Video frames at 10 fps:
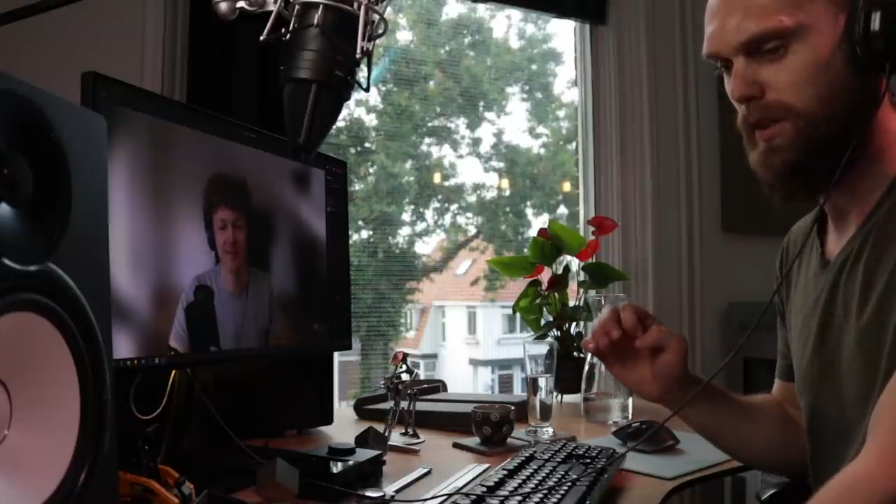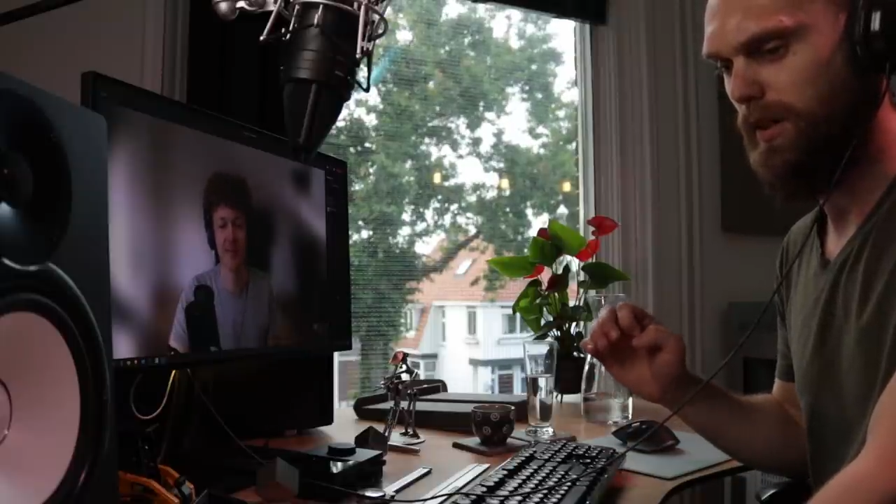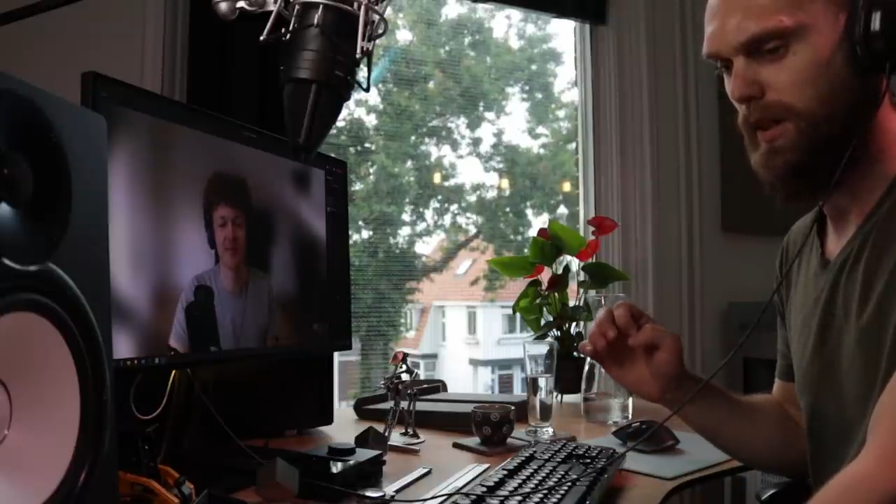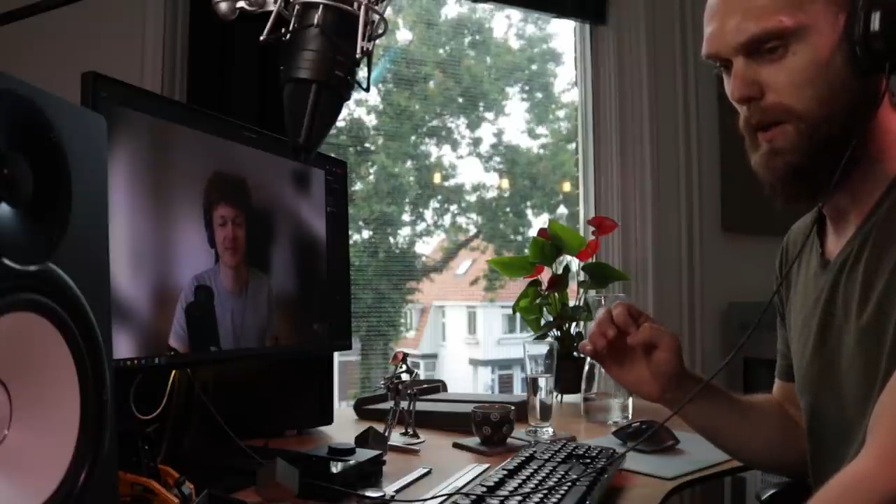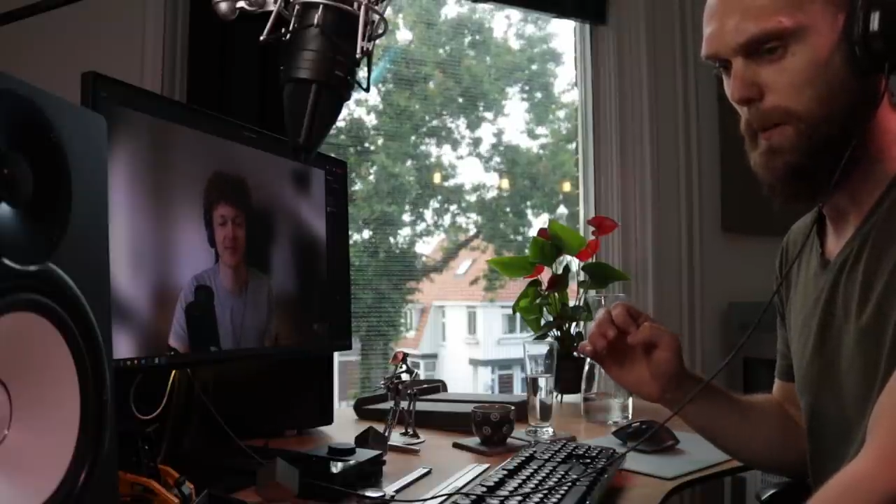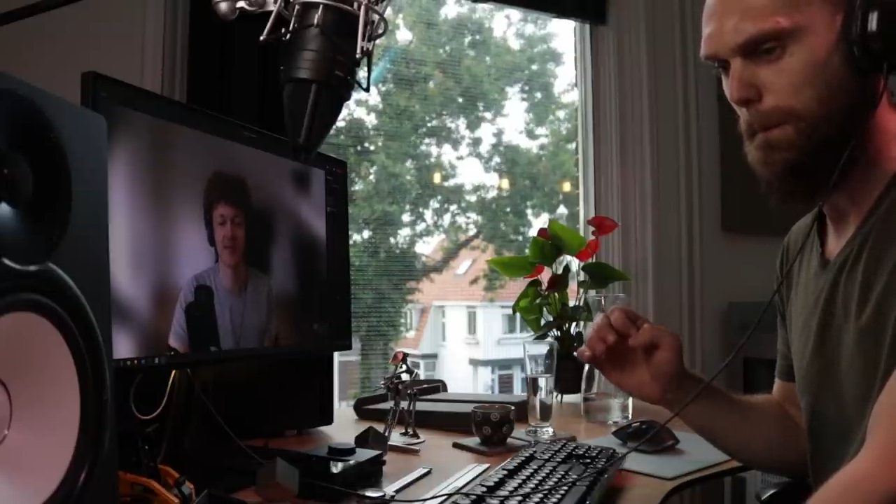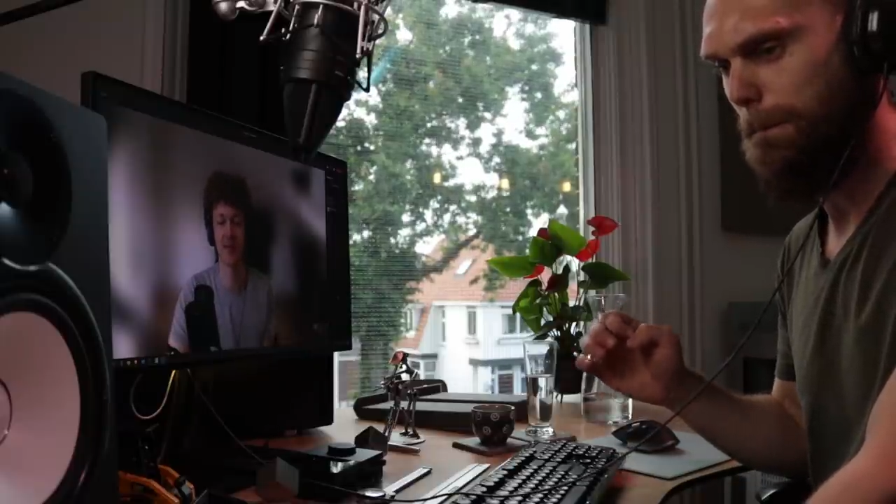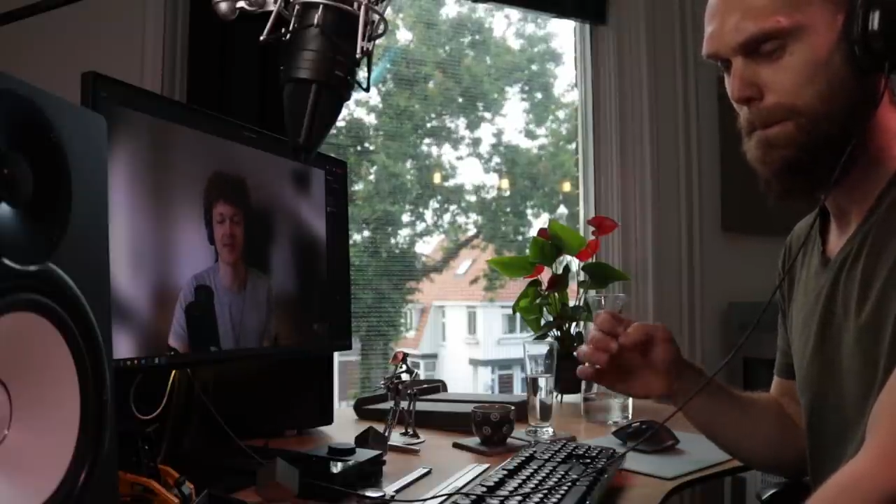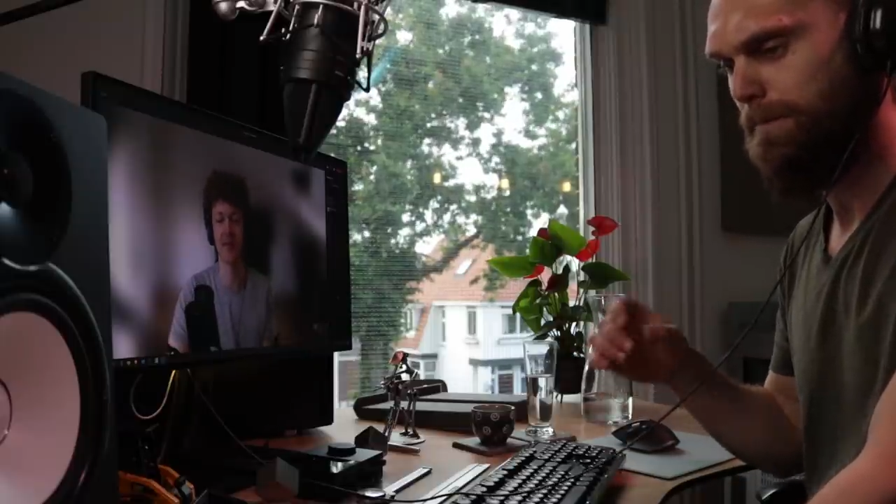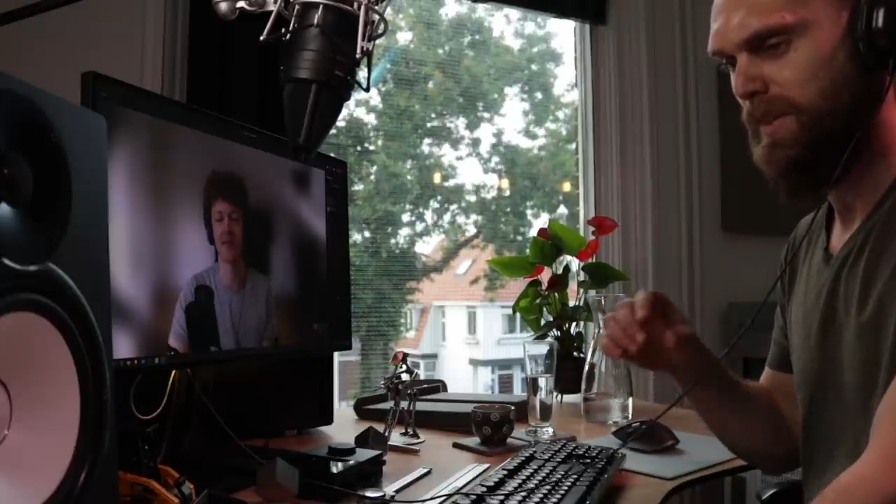
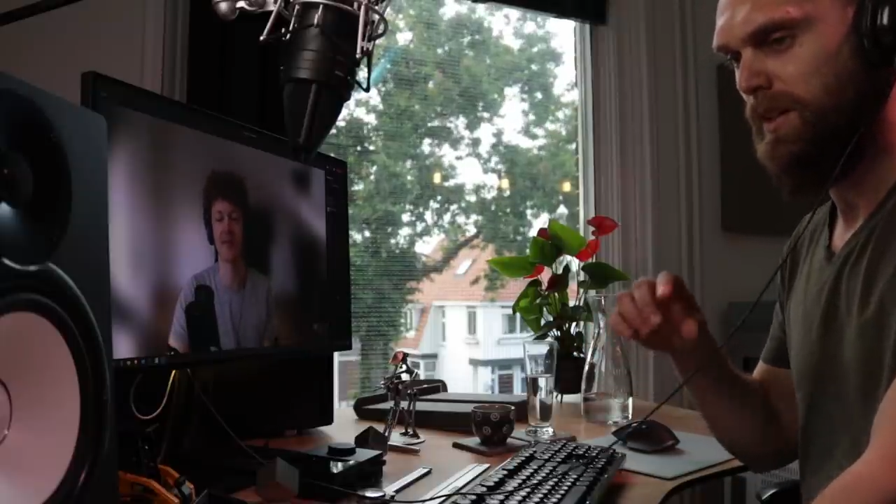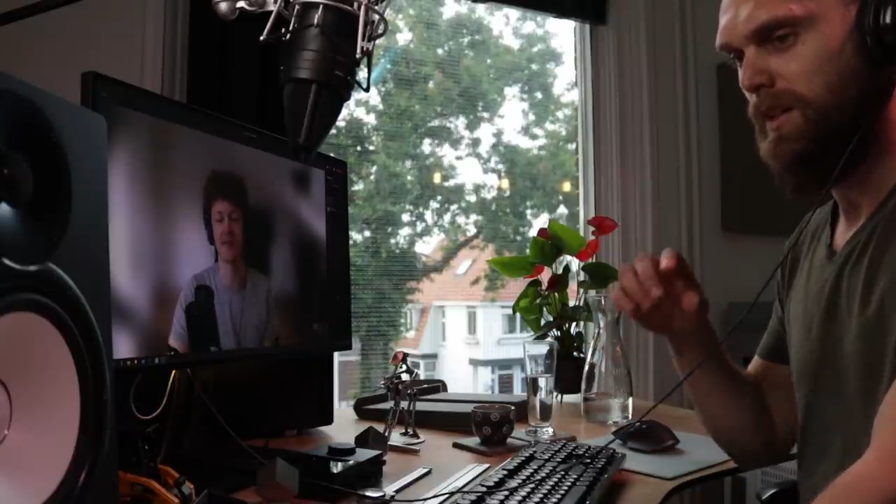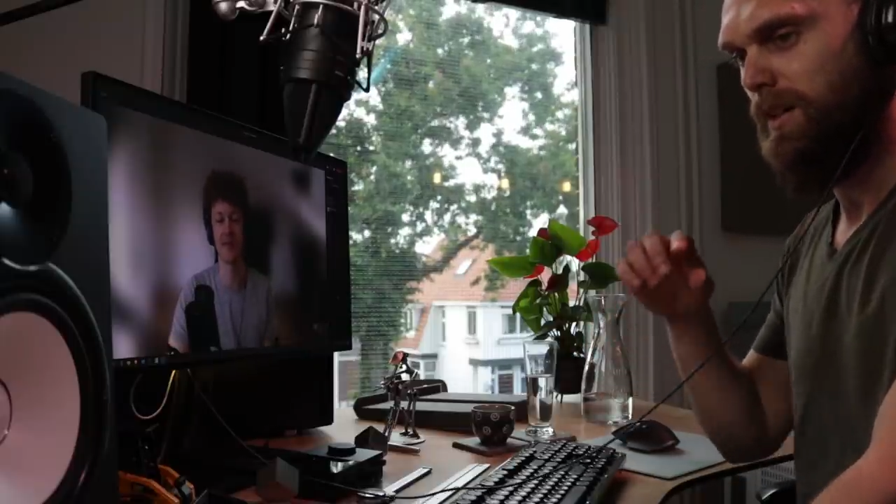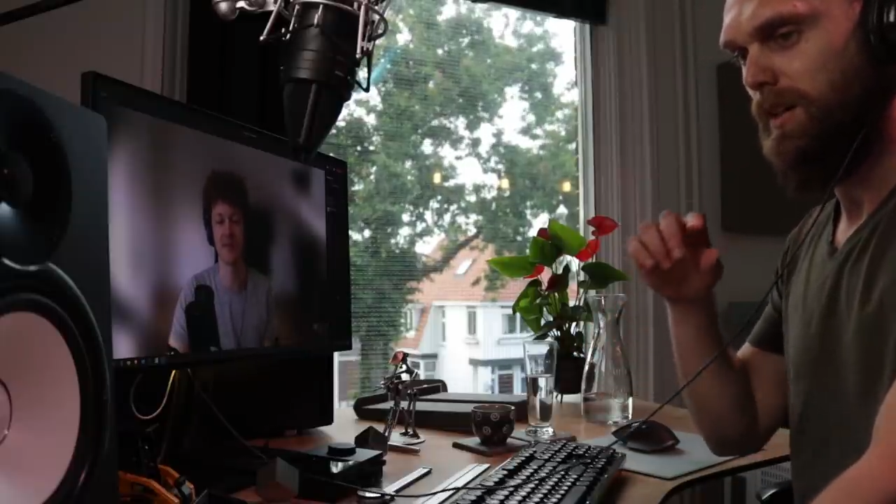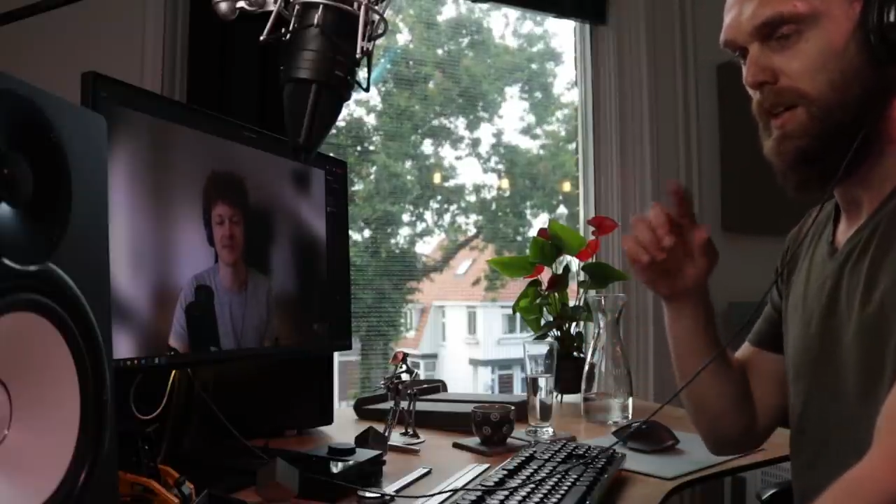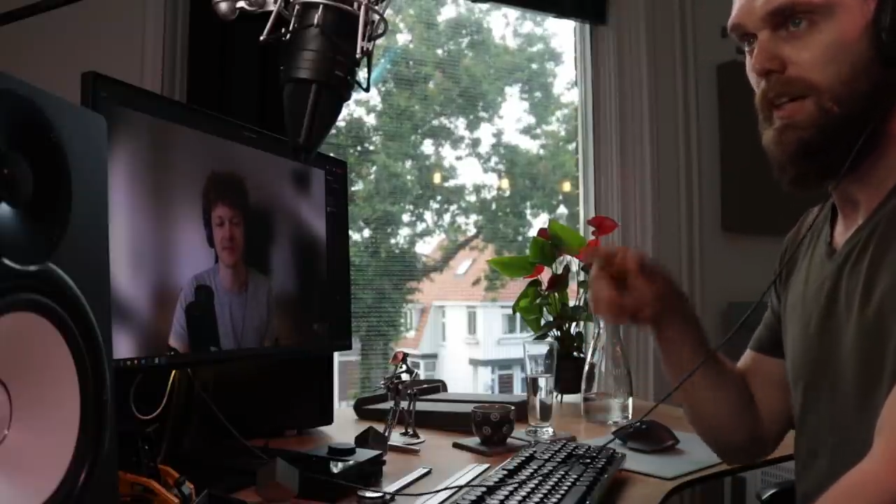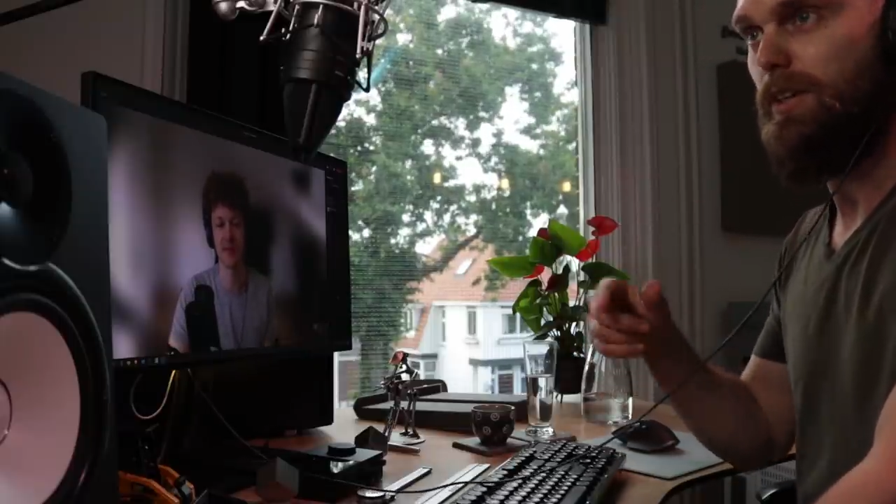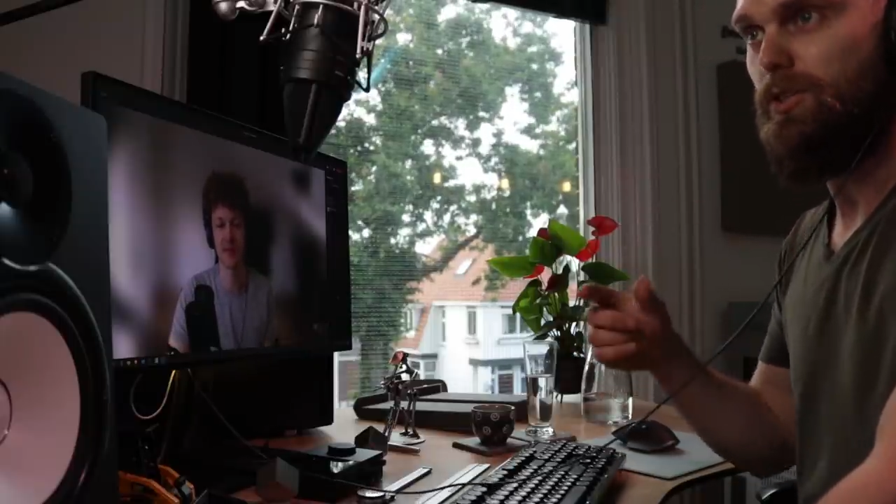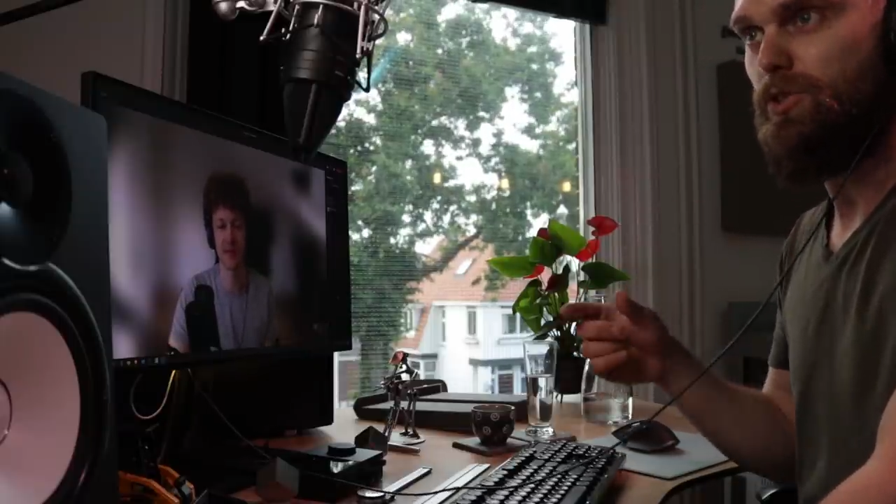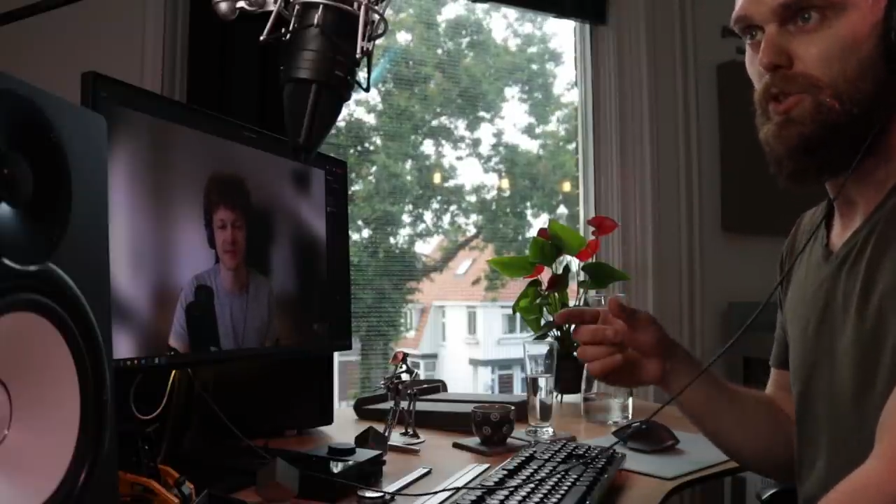um, uh,
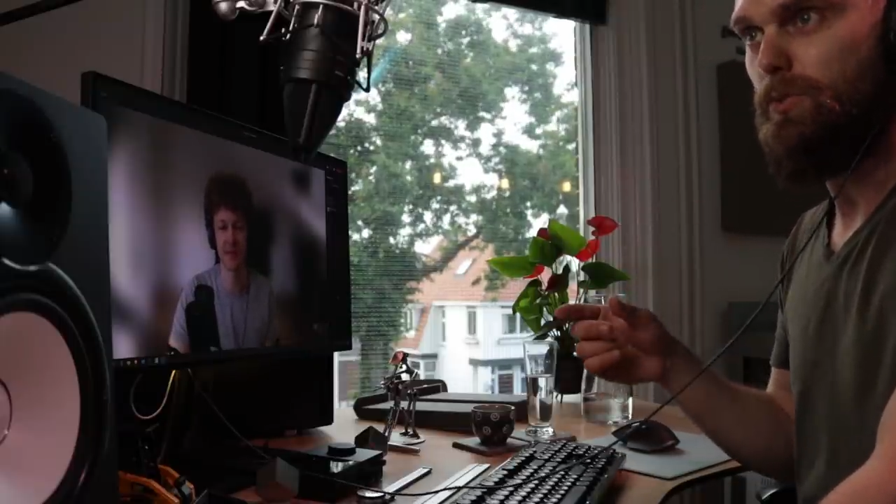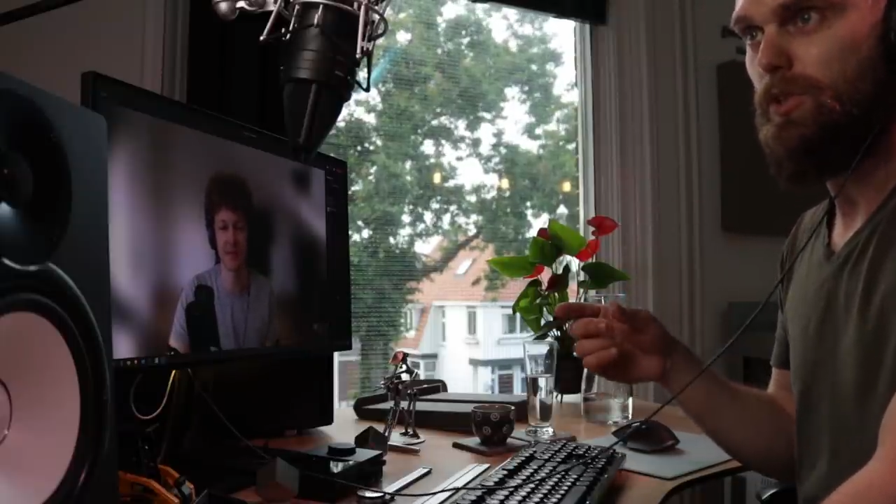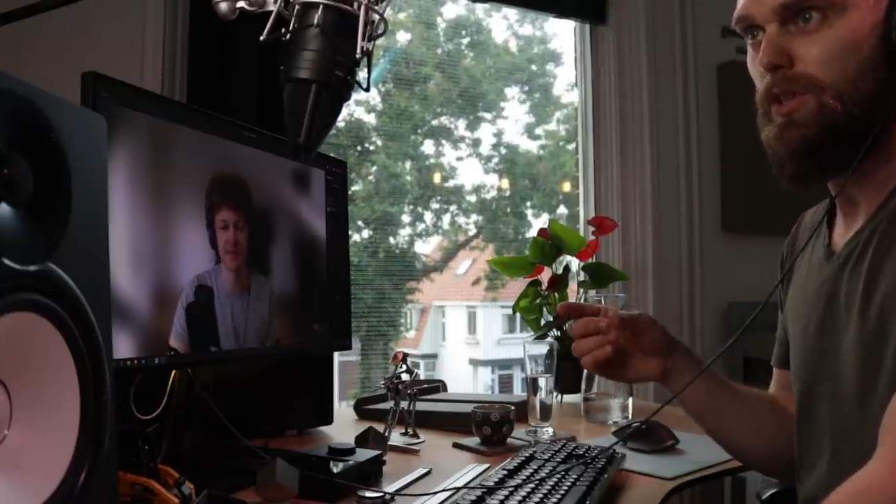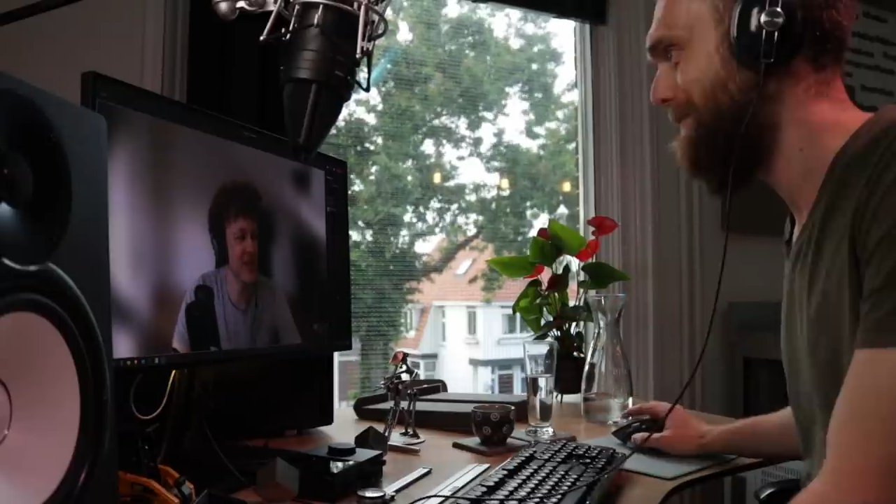inner tubes.